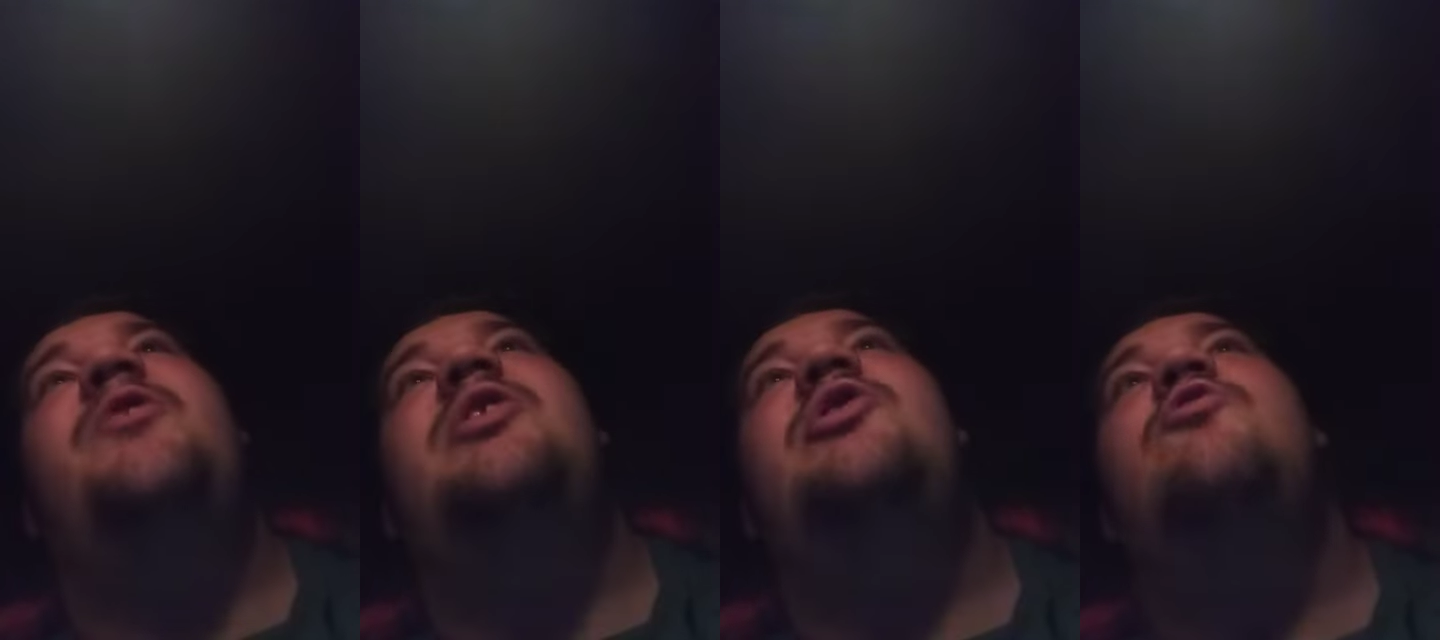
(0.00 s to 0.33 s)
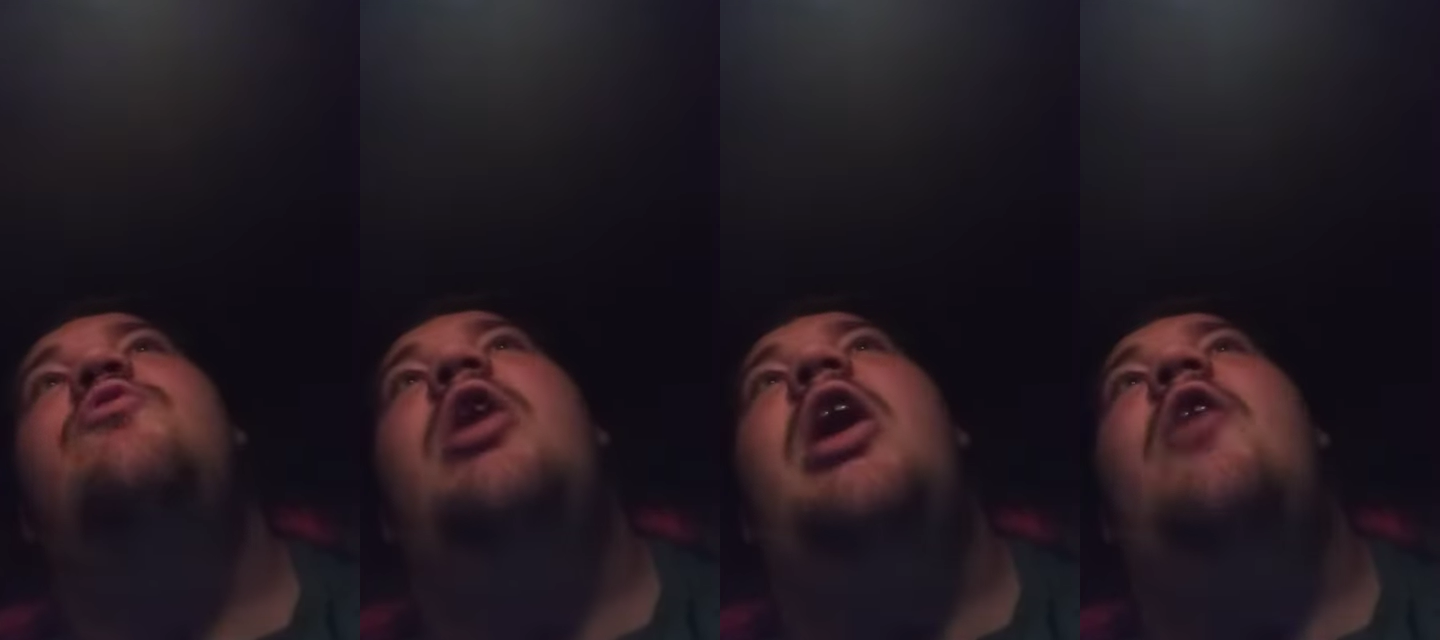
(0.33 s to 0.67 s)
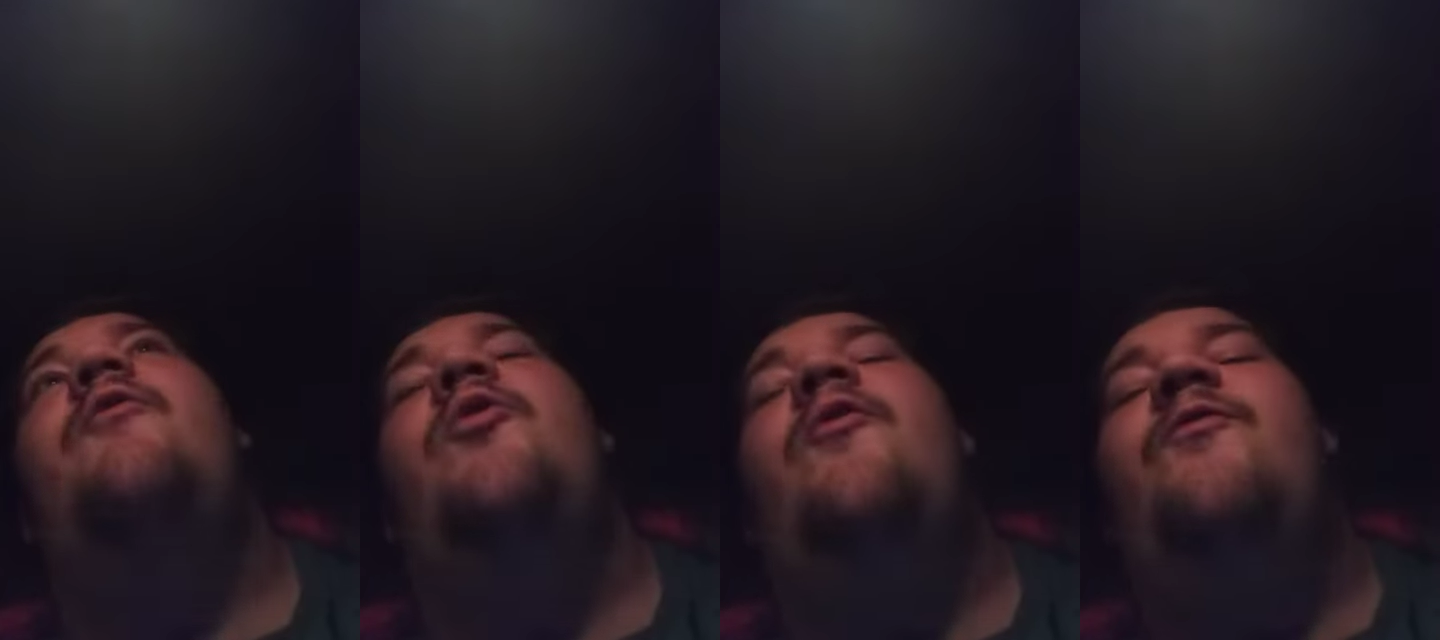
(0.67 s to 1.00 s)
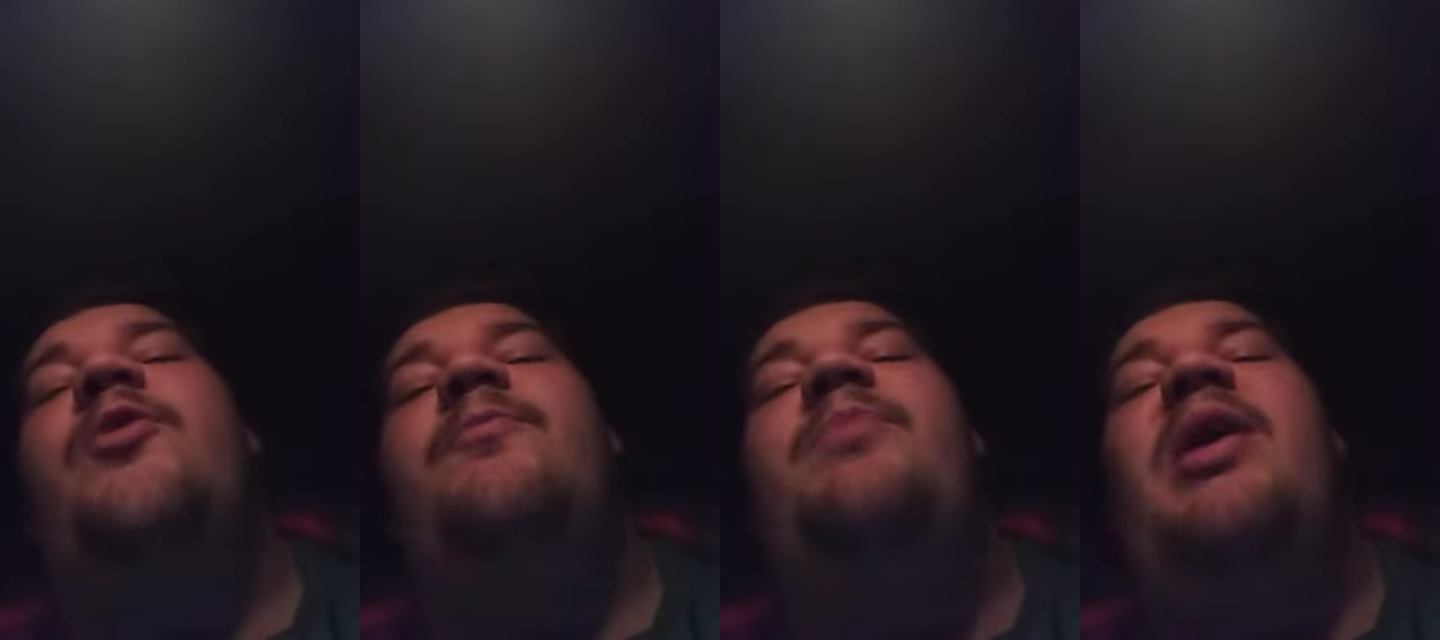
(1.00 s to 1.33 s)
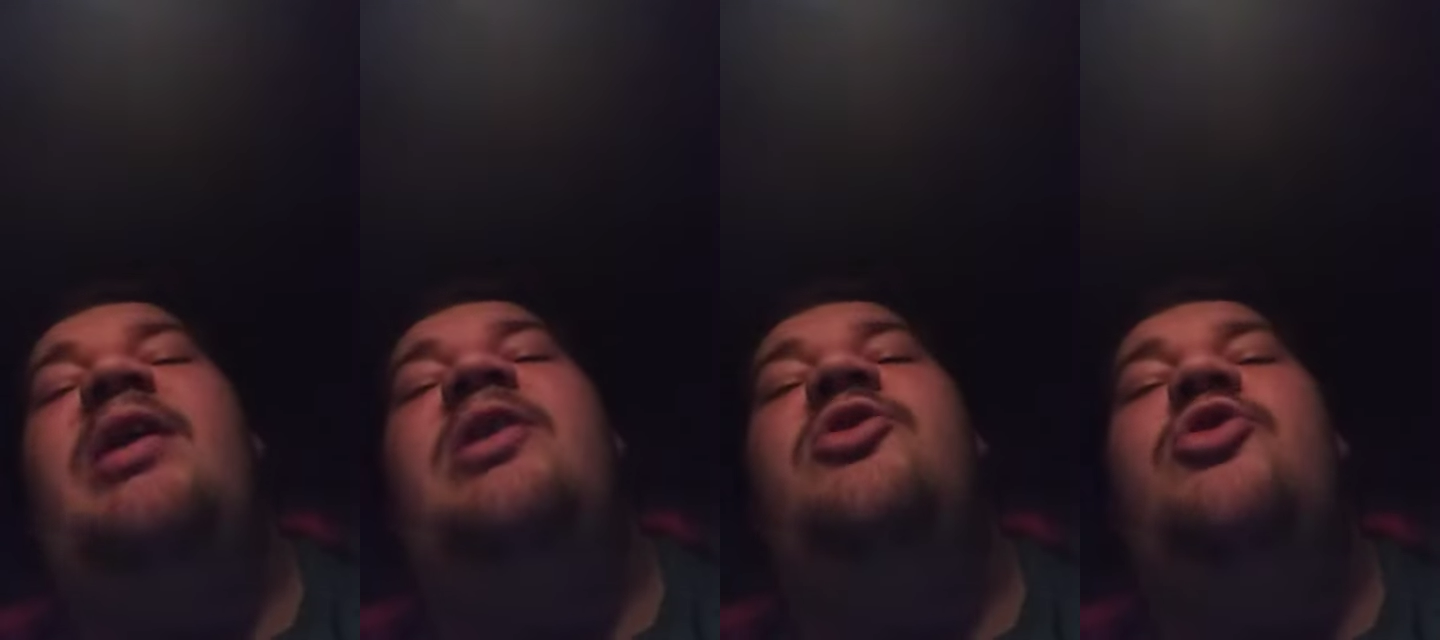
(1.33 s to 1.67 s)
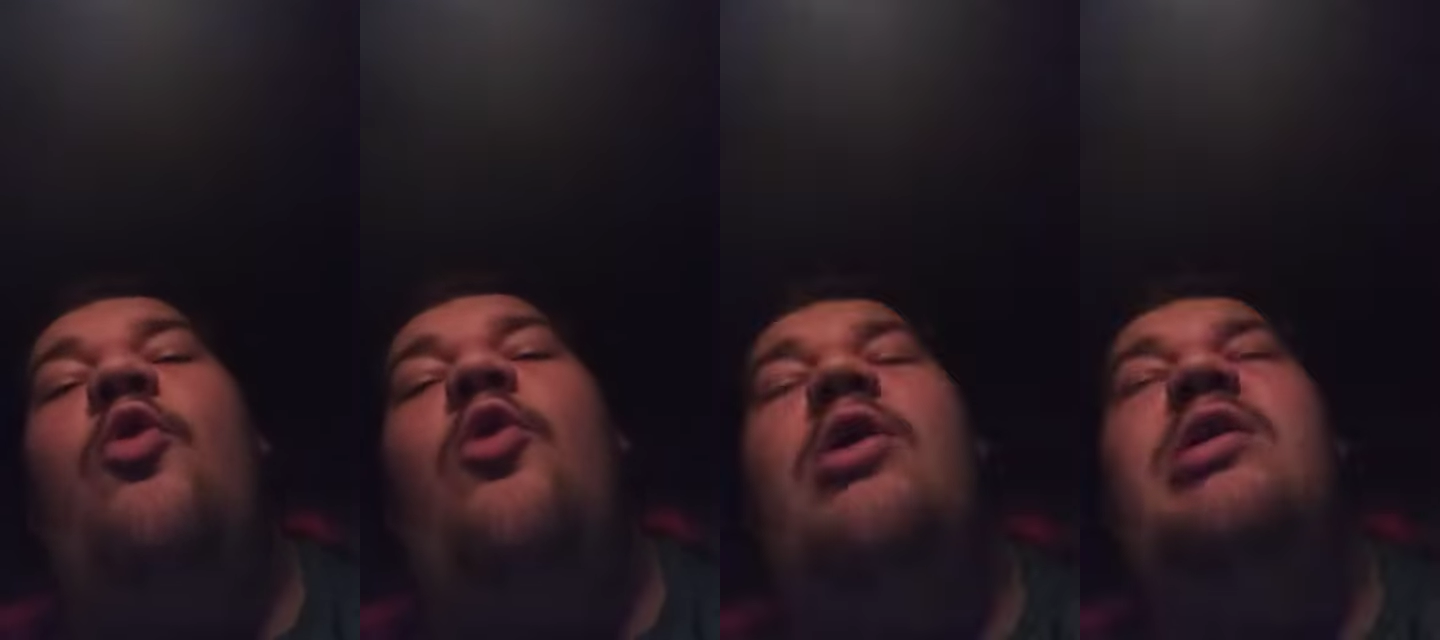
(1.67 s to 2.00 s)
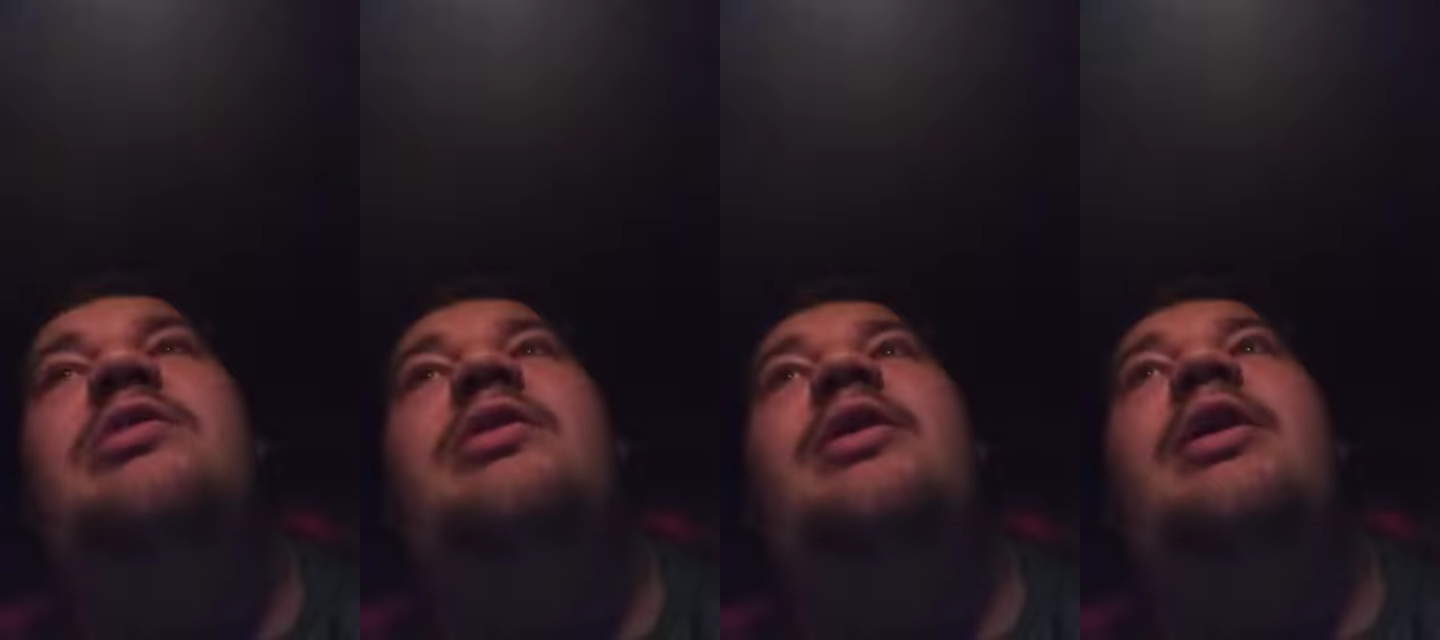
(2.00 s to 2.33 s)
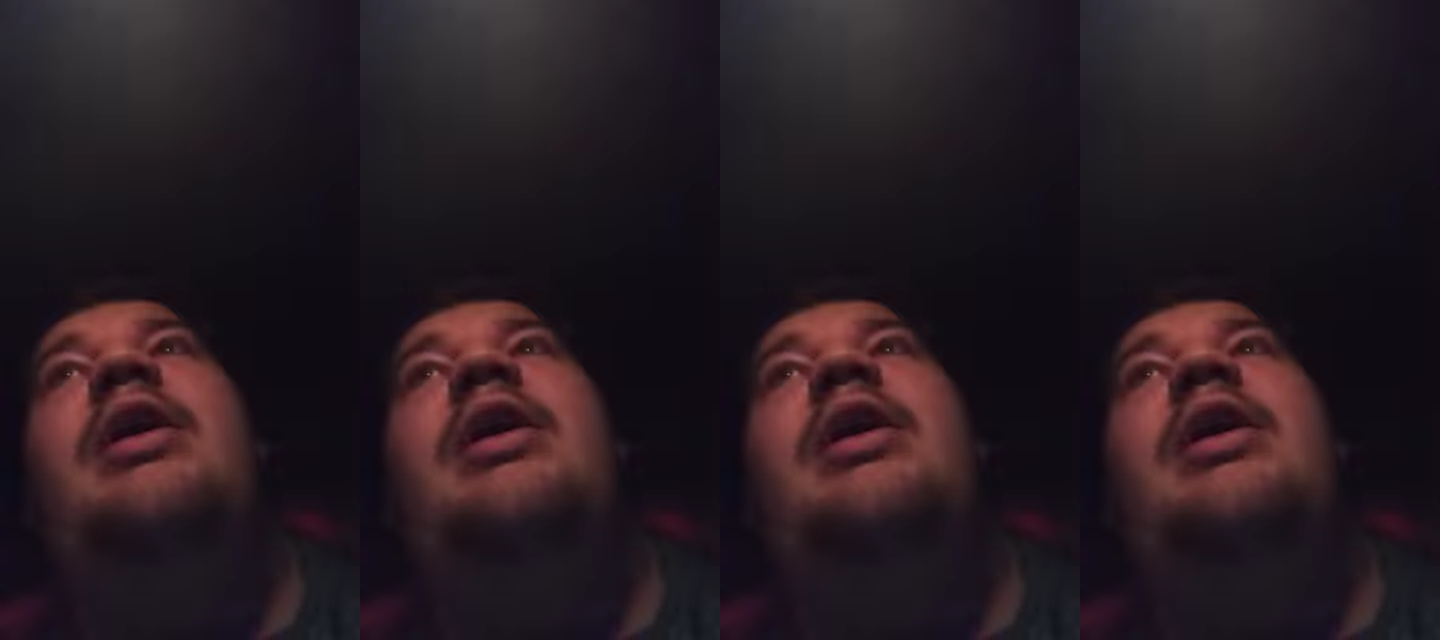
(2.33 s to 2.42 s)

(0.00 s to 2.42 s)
view of Forbidden Door.